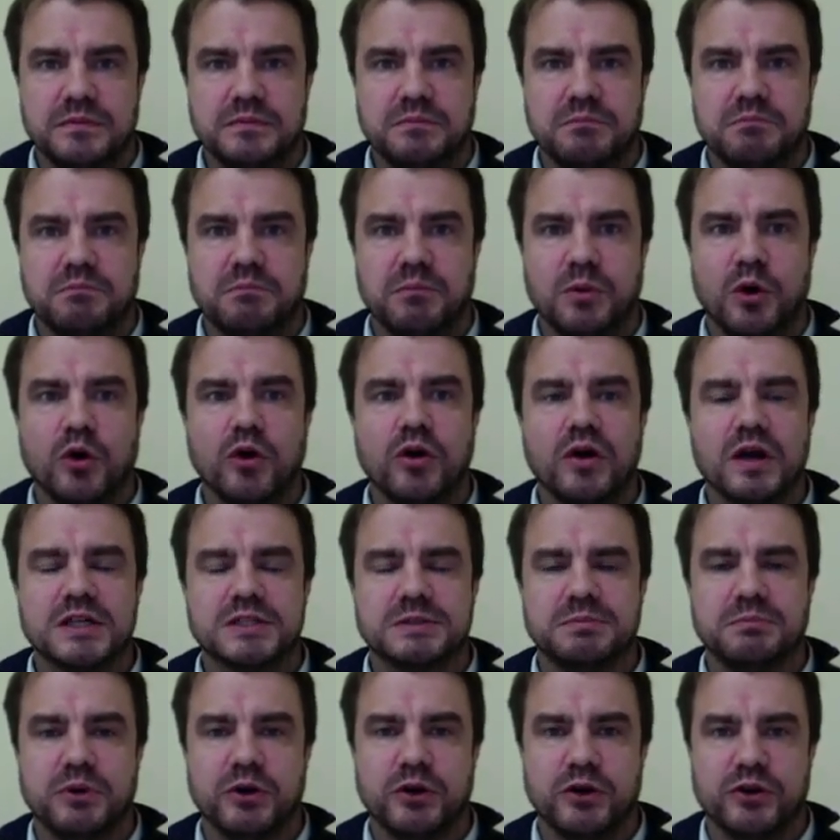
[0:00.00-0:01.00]
more or
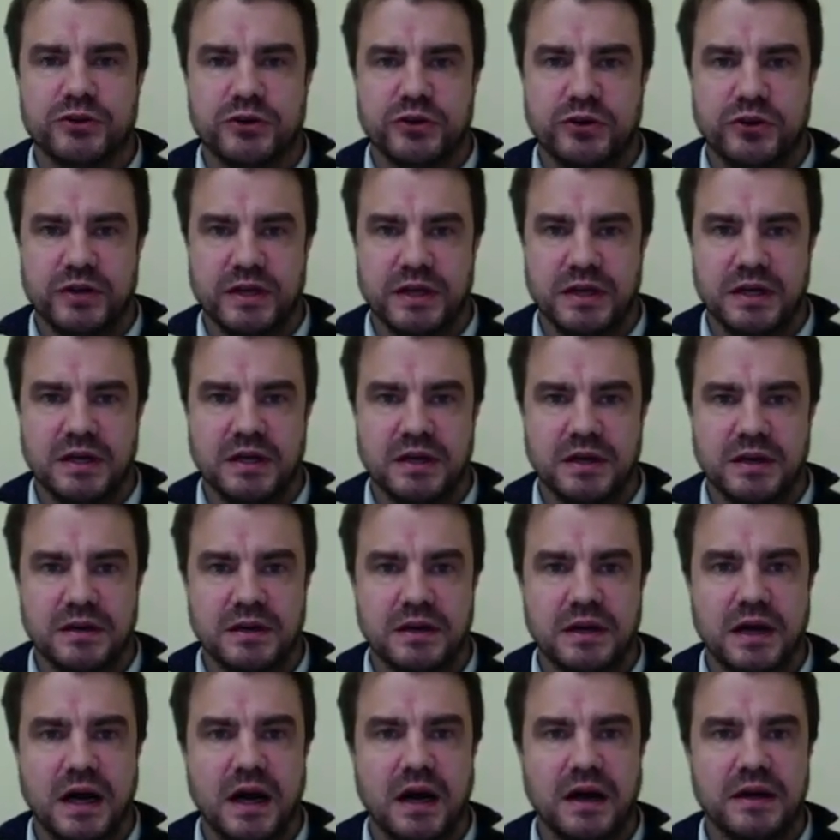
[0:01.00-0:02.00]
less monotonically
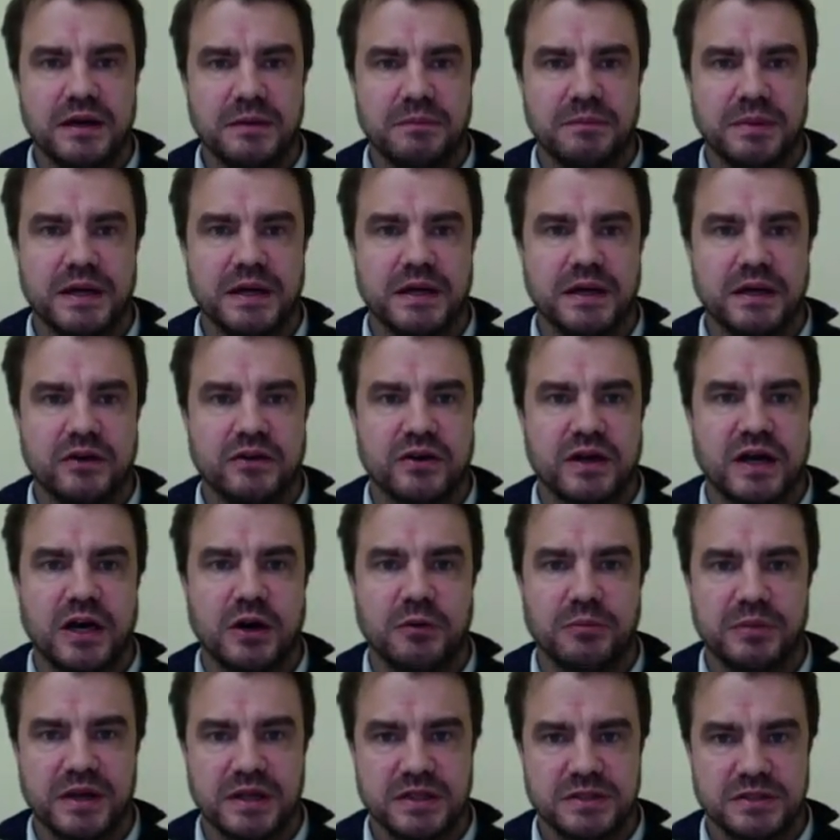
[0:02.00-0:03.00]
depending on
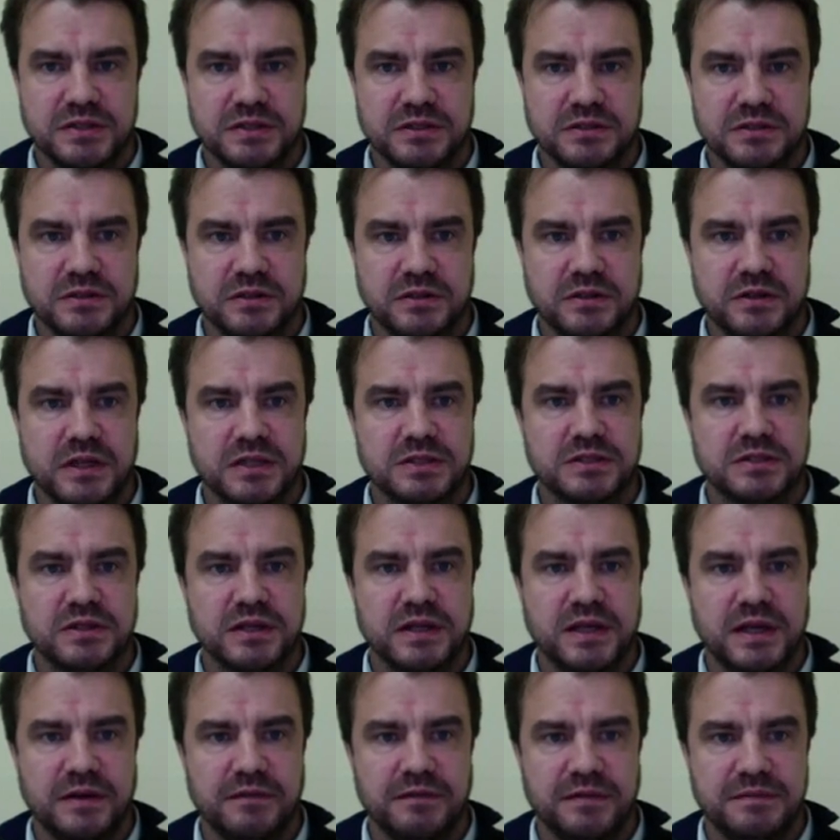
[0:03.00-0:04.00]
how many children you
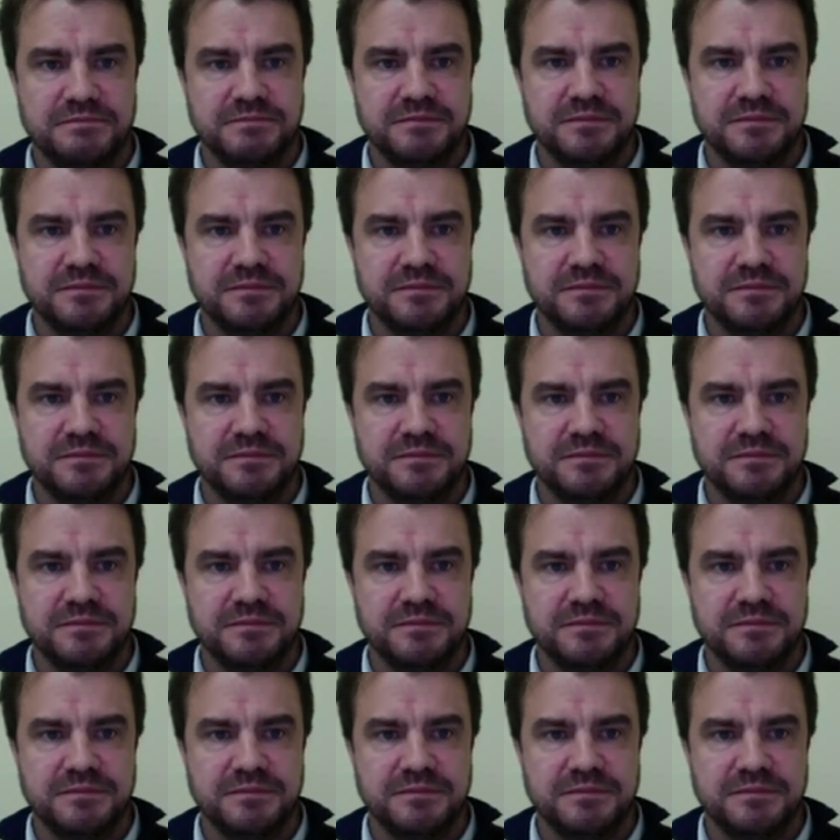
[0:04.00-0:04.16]
actually have.